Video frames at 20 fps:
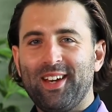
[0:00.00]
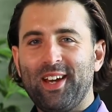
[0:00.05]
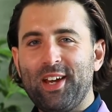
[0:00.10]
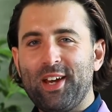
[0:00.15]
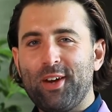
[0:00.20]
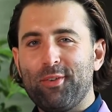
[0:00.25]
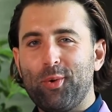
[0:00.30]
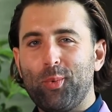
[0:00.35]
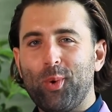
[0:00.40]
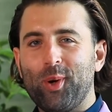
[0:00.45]

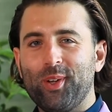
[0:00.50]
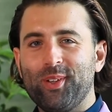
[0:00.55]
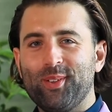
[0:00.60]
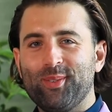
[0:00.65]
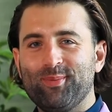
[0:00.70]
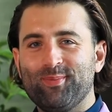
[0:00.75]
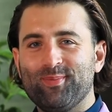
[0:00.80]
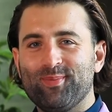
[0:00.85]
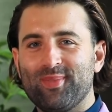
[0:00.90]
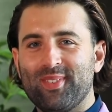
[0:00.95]
Hey everyone,
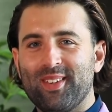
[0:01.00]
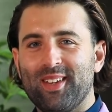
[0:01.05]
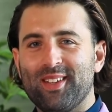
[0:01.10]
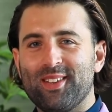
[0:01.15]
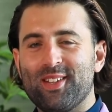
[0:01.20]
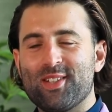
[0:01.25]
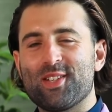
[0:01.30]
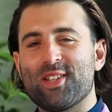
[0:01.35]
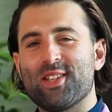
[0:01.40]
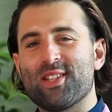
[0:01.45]

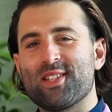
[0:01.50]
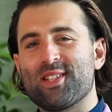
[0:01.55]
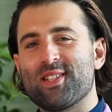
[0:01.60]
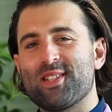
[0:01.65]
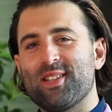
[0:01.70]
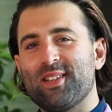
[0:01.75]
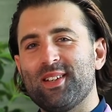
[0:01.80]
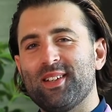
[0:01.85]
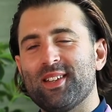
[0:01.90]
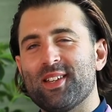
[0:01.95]
this
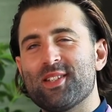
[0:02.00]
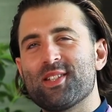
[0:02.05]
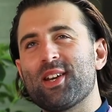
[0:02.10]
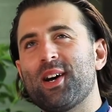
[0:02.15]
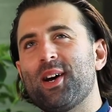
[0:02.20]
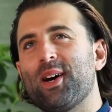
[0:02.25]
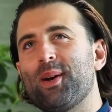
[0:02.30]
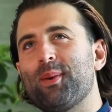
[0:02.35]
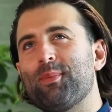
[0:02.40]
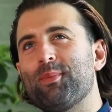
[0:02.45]
is the
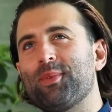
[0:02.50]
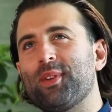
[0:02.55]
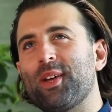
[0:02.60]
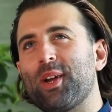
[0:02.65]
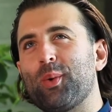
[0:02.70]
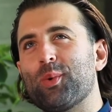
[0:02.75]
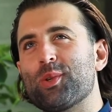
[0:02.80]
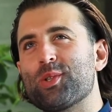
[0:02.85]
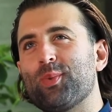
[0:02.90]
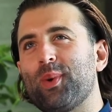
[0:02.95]
time that
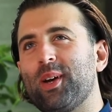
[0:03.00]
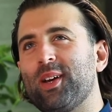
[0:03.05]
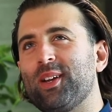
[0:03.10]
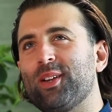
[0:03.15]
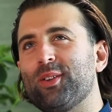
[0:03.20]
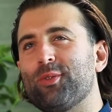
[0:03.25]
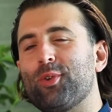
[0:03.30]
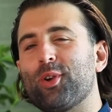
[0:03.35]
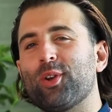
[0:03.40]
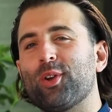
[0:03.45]
I was
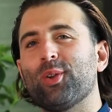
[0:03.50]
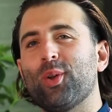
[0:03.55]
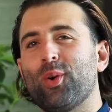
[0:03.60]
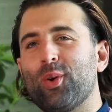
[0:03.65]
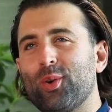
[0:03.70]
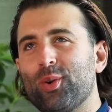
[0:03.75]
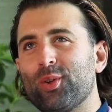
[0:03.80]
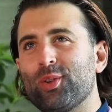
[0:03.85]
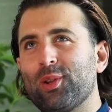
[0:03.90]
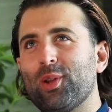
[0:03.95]
waiting for
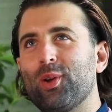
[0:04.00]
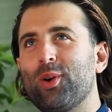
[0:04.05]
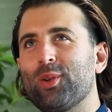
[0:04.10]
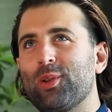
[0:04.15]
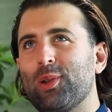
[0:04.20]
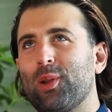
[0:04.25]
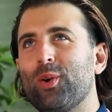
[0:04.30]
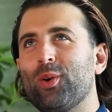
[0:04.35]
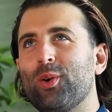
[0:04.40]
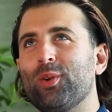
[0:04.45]
long,
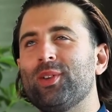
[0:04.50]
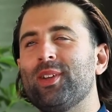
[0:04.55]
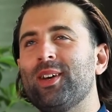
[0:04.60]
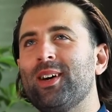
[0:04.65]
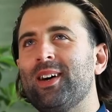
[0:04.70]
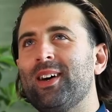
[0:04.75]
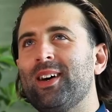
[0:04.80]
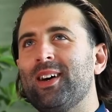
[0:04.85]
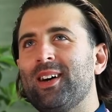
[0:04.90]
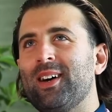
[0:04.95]
long, long
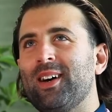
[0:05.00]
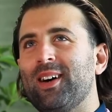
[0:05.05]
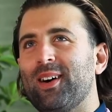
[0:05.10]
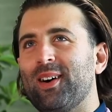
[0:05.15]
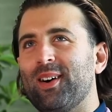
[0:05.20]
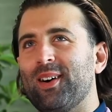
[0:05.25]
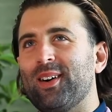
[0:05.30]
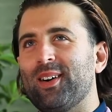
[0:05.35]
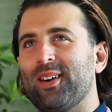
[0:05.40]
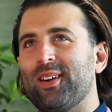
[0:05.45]

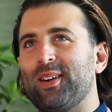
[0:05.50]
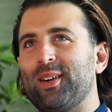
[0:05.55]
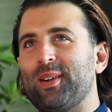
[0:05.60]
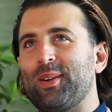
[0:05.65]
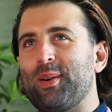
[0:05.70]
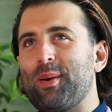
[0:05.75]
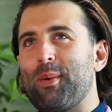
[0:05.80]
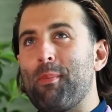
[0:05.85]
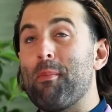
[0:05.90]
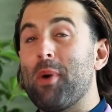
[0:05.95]

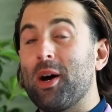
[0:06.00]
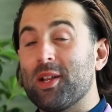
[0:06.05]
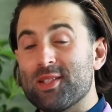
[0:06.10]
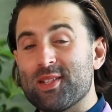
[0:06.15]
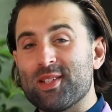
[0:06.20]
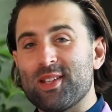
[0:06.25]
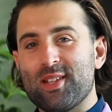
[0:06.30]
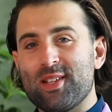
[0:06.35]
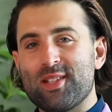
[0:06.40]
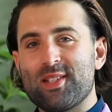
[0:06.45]
uh,
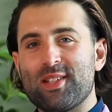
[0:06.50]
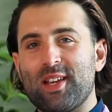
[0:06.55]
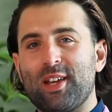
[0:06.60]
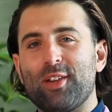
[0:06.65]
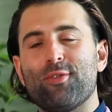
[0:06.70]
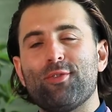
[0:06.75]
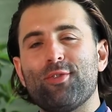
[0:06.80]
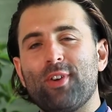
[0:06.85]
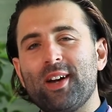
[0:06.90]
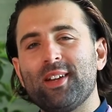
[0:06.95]
months
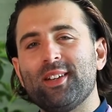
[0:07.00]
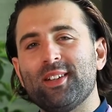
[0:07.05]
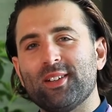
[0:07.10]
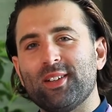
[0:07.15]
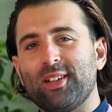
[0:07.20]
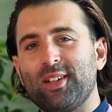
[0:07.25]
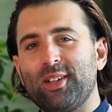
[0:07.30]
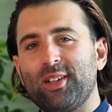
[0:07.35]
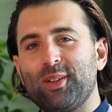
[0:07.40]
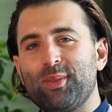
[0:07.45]
and
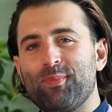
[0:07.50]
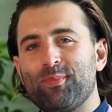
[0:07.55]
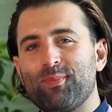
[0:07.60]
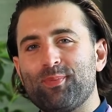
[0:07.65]
finally